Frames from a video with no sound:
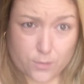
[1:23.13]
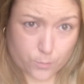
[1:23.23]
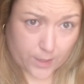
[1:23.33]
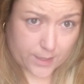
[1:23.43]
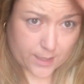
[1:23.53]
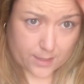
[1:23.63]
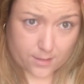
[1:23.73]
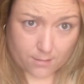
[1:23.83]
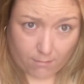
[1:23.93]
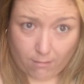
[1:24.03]
we
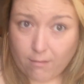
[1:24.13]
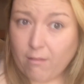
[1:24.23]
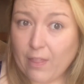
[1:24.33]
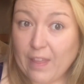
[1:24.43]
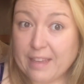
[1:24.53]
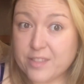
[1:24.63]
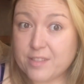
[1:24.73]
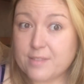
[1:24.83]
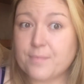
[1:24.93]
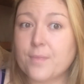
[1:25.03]
did
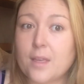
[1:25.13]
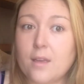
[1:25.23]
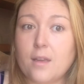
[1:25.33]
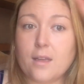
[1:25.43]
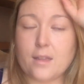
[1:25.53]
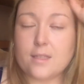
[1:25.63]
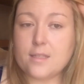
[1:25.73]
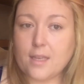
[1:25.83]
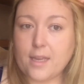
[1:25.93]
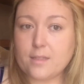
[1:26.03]
this.
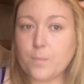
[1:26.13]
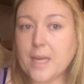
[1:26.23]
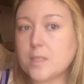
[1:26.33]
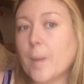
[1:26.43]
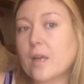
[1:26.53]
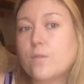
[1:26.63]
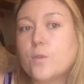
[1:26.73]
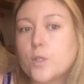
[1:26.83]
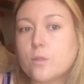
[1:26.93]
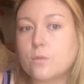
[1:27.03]
This is back-to-back
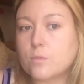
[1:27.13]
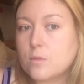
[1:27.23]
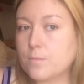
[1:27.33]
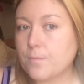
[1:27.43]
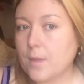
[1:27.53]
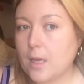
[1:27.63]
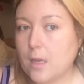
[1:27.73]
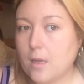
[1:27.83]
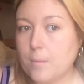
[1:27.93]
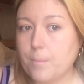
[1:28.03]
foils,
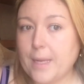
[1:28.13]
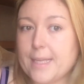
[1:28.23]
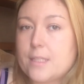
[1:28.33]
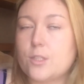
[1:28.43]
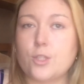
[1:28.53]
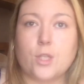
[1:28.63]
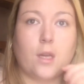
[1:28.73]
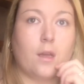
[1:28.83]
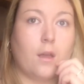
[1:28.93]
bleach.